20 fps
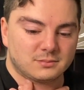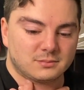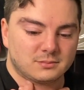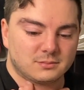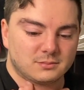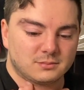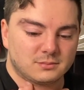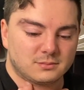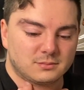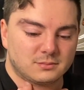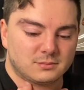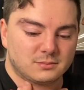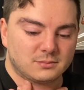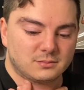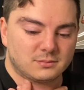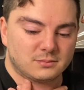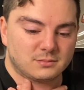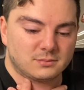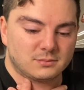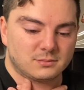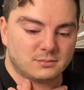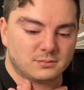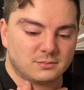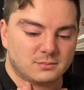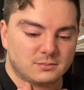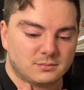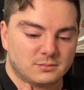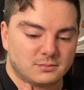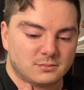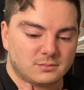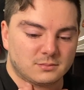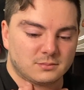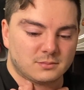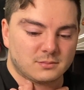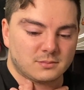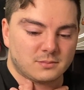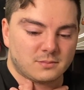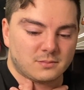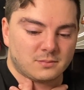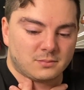Hey, what are you
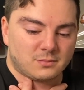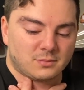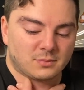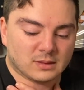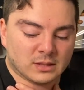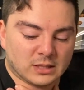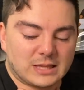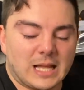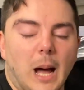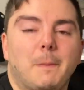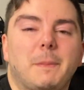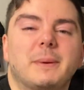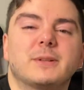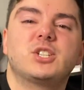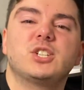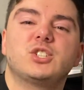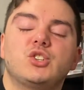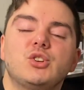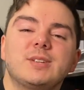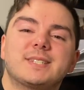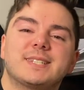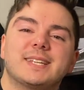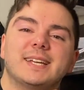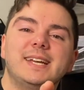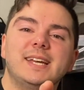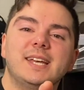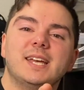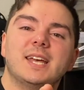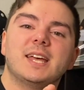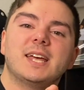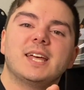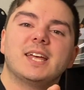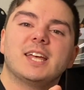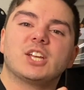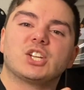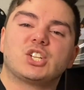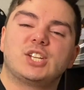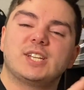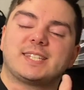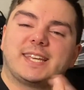doing there? Now, but did you see?
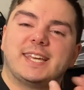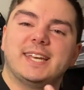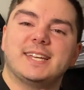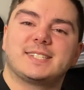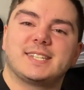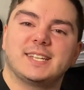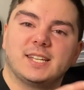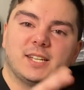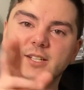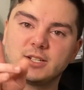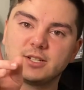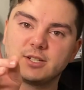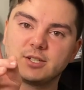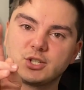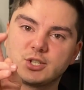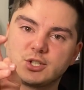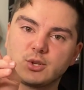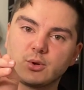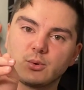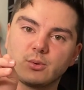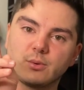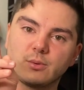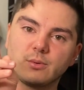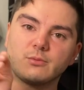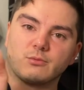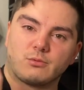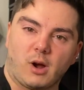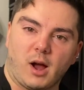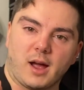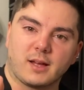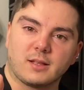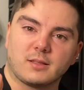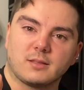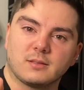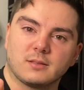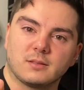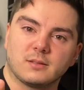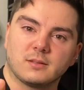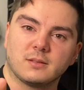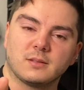She's kissing Sue, right?
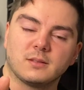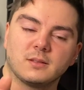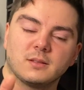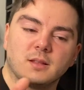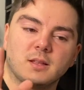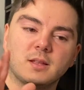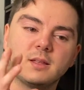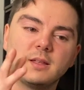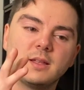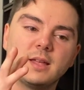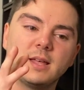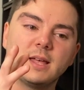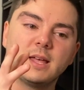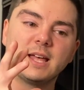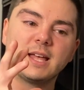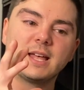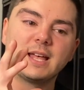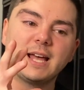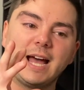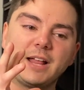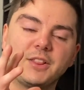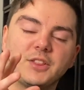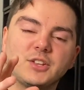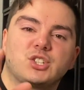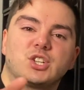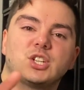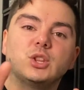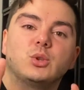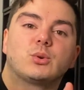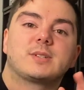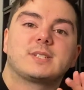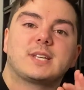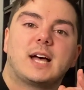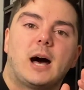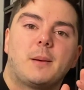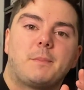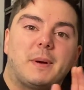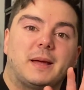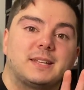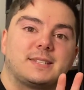And then she looks
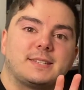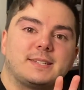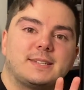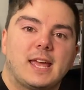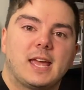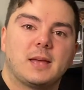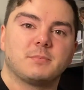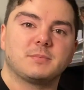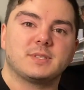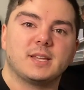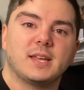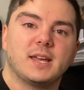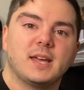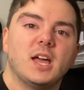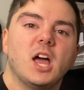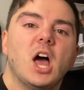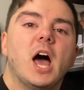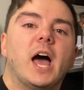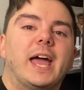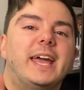up and Sam's there.